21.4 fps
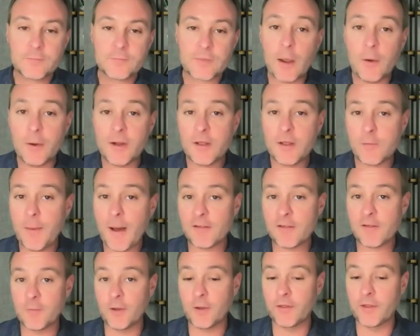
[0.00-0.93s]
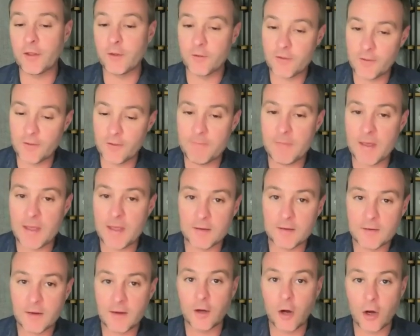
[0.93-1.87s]
Now, it is possible that you
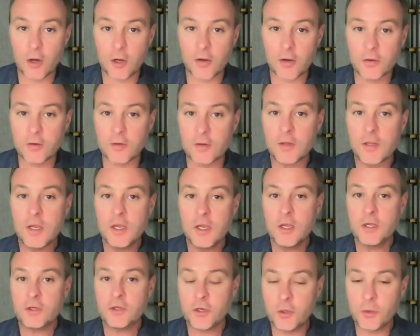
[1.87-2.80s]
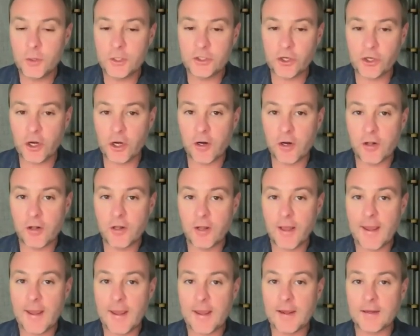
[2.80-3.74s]
submit an article to a
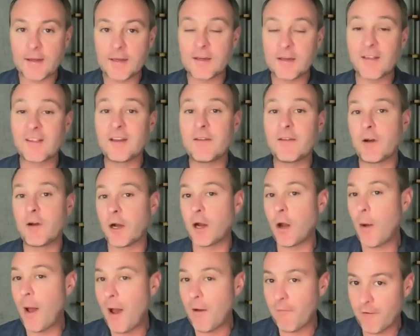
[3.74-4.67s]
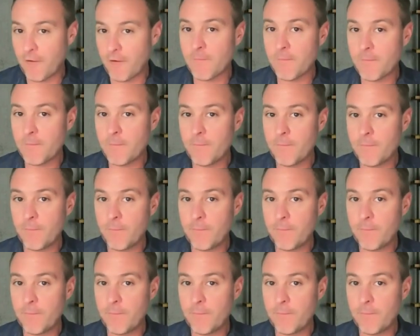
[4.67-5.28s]
journal and it doesn't even go out for